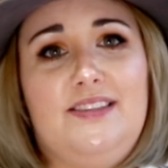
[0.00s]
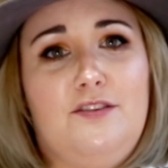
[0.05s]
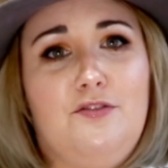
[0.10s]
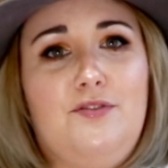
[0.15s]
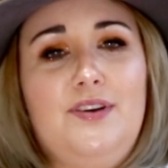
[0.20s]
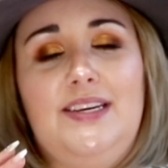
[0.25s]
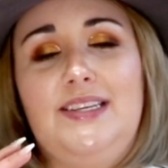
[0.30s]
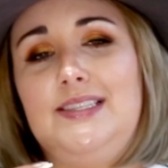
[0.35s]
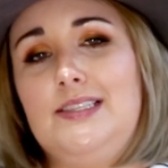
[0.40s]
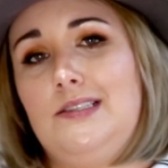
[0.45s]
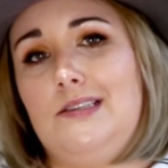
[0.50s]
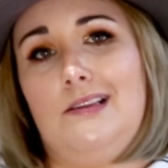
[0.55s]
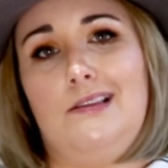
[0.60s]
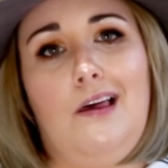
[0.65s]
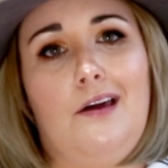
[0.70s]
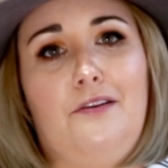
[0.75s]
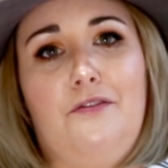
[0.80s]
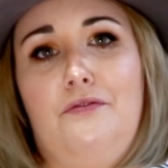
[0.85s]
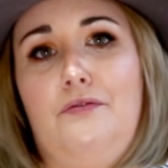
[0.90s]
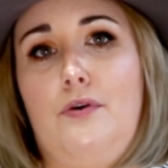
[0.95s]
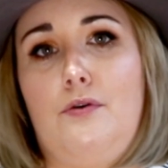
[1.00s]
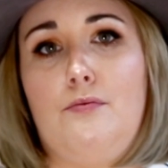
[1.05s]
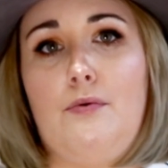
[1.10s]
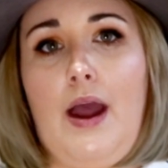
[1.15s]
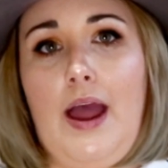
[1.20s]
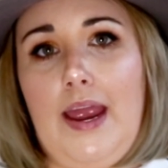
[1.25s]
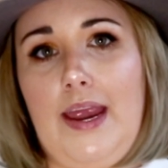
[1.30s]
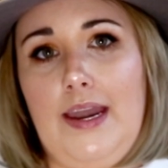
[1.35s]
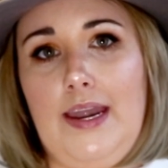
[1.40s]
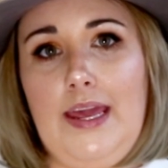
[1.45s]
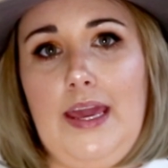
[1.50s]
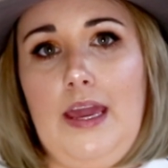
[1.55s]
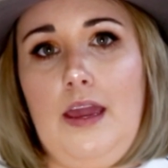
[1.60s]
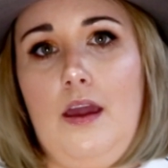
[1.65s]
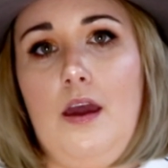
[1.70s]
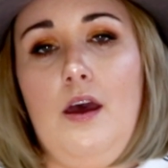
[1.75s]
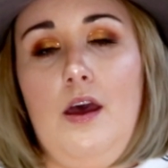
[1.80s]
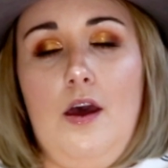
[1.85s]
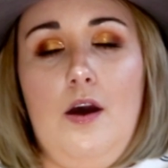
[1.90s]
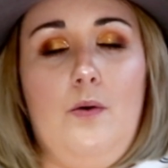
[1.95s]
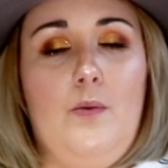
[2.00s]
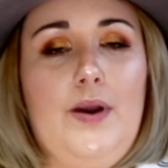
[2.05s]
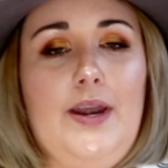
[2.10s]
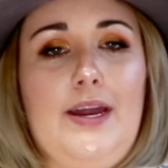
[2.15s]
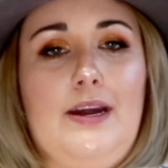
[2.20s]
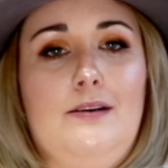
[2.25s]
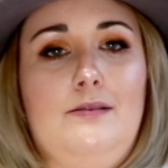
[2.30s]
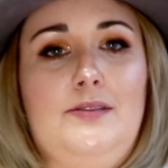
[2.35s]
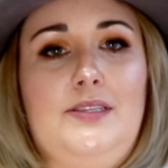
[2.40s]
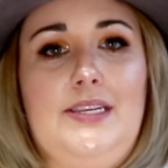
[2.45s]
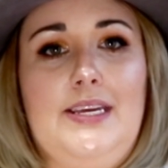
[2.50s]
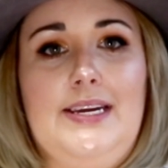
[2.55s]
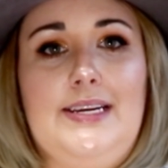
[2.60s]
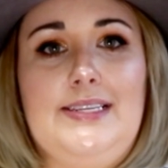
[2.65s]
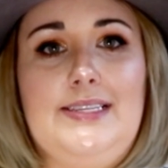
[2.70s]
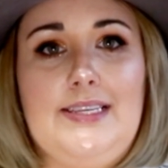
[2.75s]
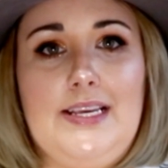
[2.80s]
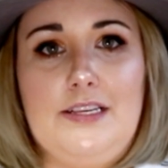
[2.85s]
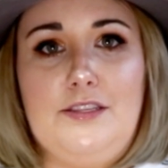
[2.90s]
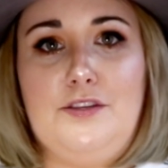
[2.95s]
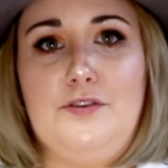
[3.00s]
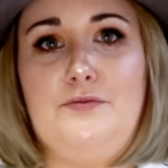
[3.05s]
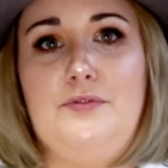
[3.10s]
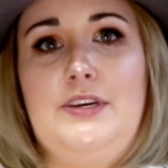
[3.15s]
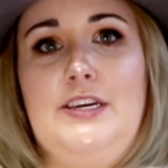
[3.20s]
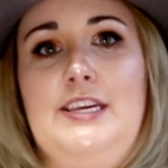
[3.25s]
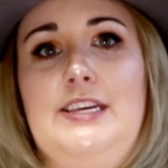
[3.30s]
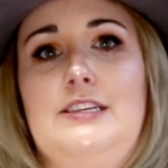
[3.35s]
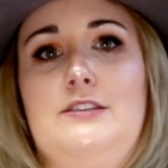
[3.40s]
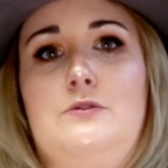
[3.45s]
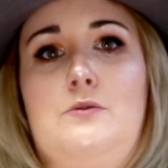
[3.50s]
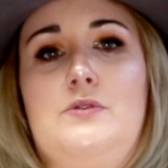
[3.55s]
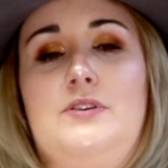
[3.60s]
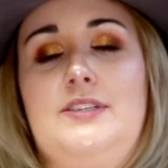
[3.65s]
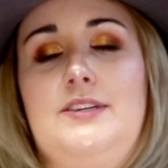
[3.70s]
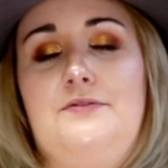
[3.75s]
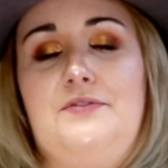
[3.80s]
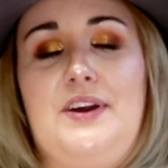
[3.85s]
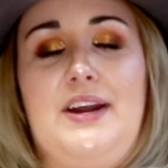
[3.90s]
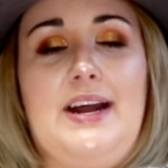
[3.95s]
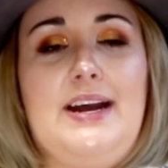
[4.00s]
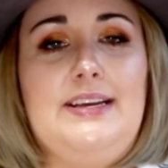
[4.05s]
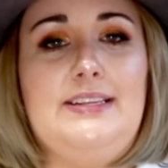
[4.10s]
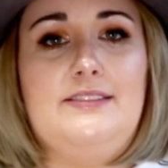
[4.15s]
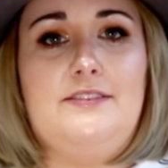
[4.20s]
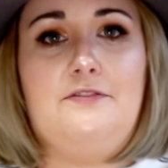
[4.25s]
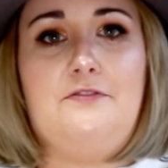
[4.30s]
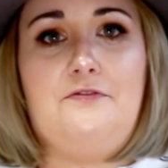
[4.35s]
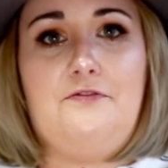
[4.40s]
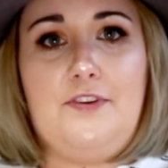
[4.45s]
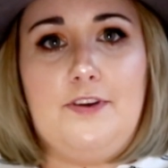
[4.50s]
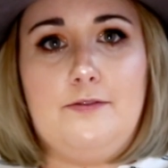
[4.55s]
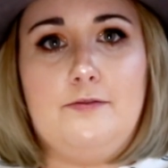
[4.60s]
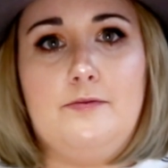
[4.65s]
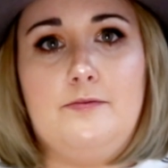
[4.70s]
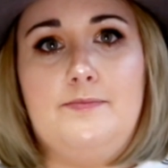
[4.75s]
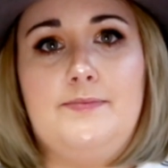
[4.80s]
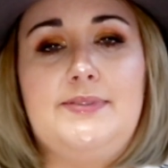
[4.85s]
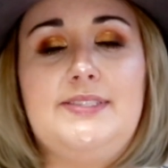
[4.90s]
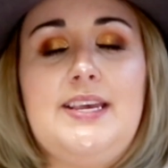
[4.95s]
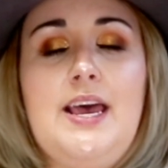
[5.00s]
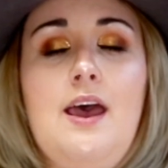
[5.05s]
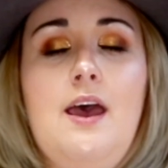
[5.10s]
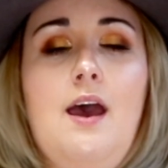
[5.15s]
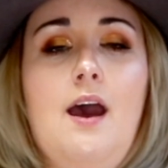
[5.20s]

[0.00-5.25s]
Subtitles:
there isn't a lot of variety when it comes to accessories or different kinds of films.